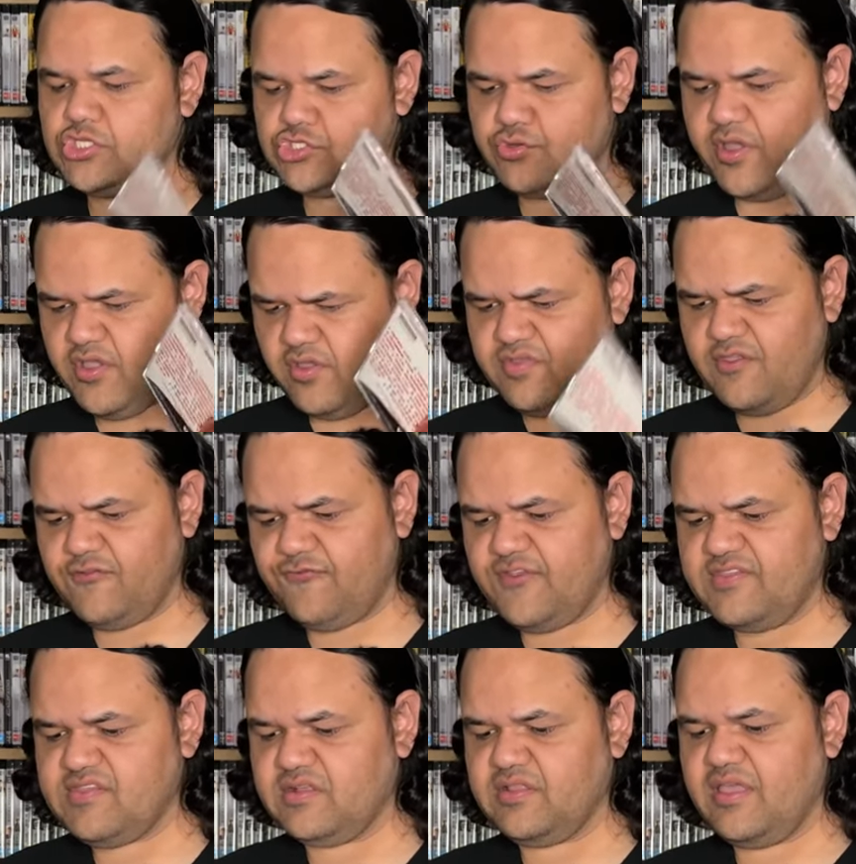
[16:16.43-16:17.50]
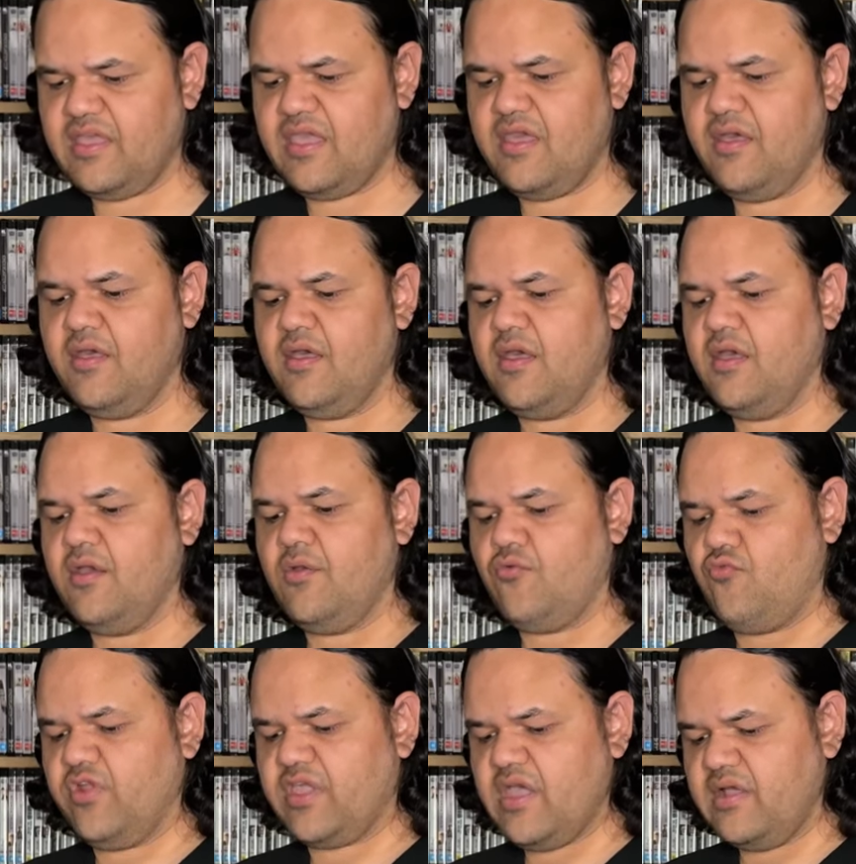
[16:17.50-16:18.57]
So I own those physically,
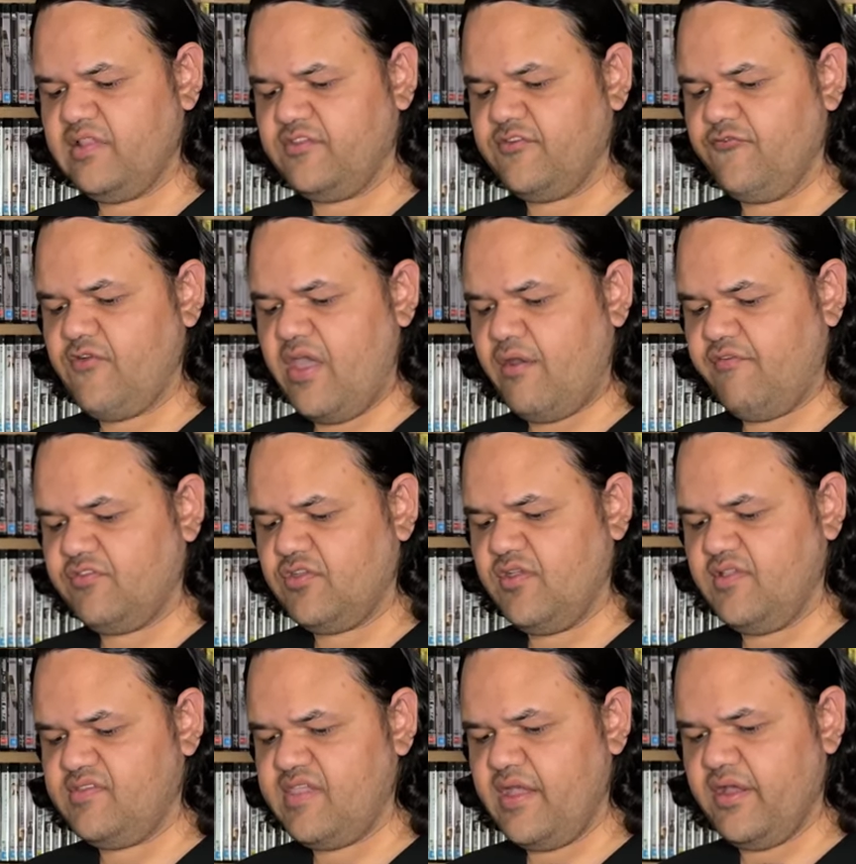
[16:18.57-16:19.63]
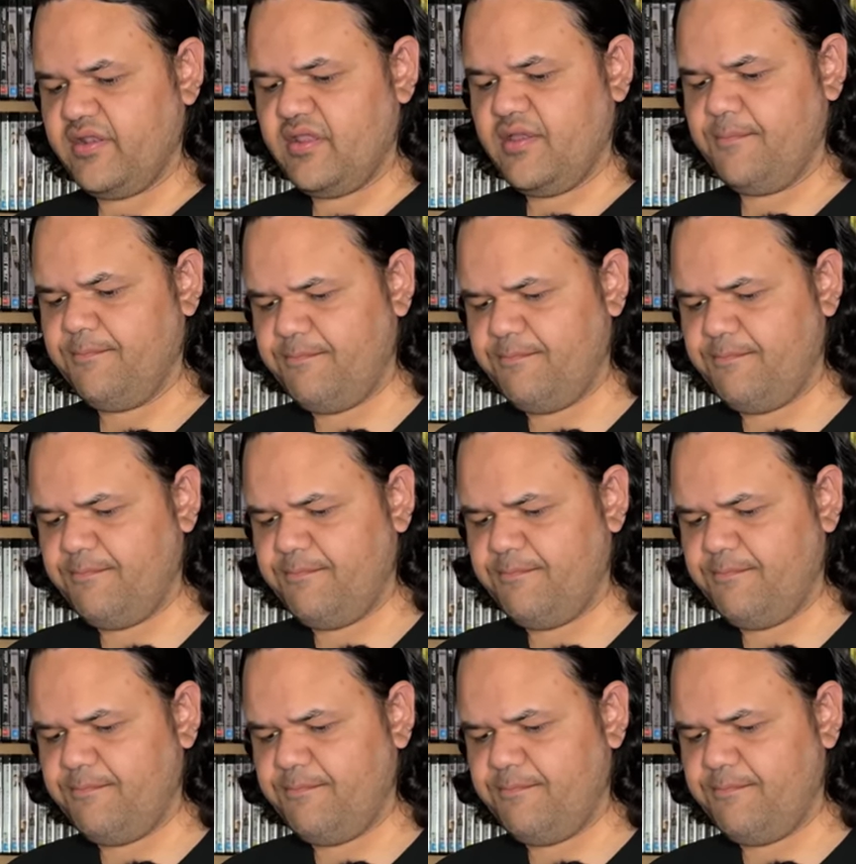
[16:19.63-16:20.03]
regardless of how it turns out.